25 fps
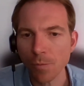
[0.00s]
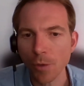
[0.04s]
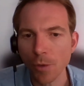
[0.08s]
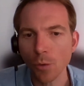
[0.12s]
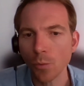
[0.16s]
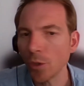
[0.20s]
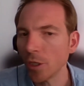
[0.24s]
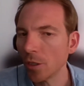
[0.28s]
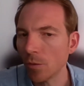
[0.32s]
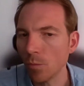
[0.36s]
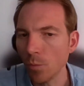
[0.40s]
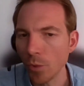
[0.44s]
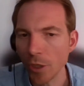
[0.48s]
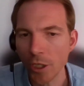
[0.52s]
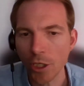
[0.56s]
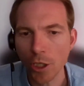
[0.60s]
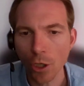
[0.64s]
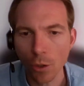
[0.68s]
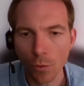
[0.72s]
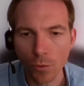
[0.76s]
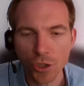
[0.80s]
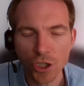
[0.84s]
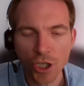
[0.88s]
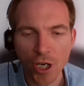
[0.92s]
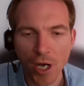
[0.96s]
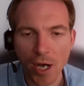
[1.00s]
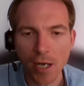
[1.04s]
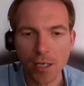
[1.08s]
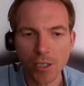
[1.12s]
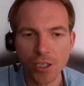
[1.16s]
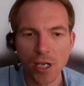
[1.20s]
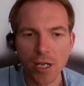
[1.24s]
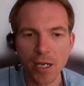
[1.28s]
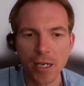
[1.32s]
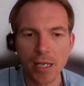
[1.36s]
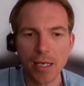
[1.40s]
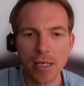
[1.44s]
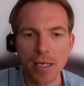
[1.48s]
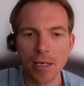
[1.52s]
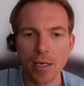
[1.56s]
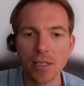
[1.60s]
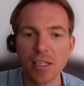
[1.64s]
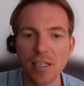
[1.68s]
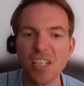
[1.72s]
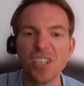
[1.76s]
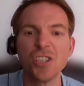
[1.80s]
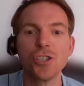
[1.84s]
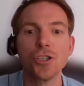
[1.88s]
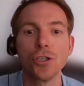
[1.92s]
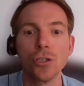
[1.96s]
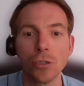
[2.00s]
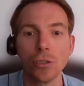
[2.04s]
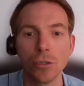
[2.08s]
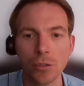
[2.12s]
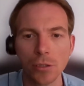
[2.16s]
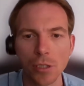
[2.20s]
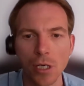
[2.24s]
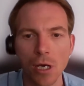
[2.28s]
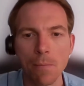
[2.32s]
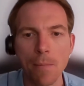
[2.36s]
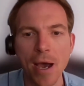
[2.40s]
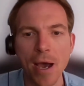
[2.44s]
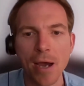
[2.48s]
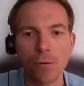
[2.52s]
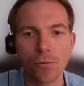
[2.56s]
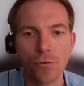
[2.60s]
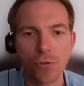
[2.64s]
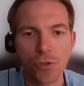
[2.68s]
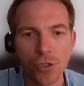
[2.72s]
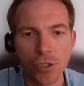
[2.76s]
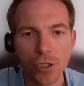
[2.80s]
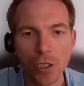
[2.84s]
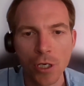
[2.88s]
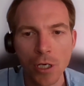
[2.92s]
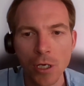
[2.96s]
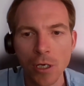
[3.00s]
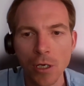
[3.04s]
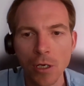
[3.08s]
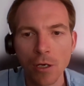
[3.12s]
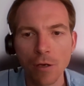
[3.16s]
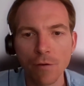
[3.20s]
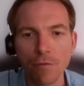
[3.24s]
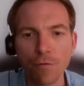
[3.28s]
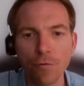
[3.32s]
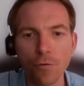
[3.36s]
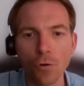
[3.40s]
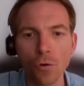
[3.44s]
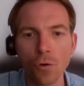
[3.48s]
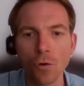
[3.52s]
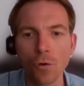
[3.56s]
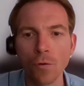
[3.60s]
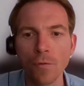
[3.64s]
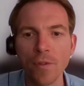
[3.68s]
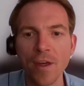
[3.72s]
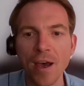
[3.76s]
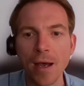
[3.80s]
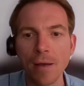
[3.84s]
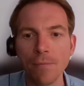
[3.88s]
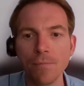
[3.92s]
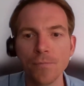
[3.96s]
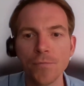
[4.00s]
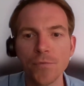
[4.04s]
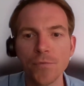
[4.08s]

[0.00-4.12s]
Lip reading: but we don't charge any additional amounts for that